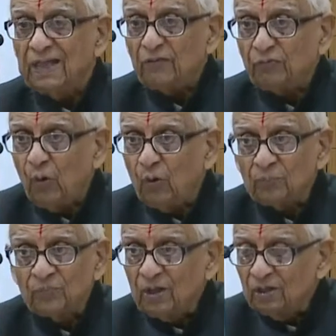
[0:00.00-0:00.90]

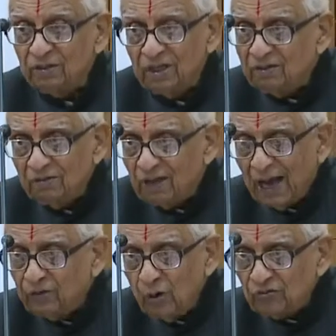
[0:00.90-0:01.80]
Therefore, the,
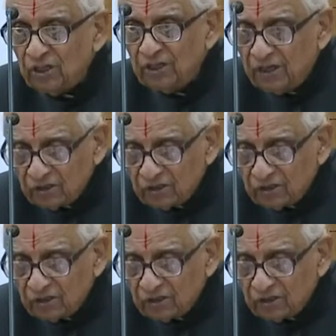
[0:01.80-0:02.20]
I don't say the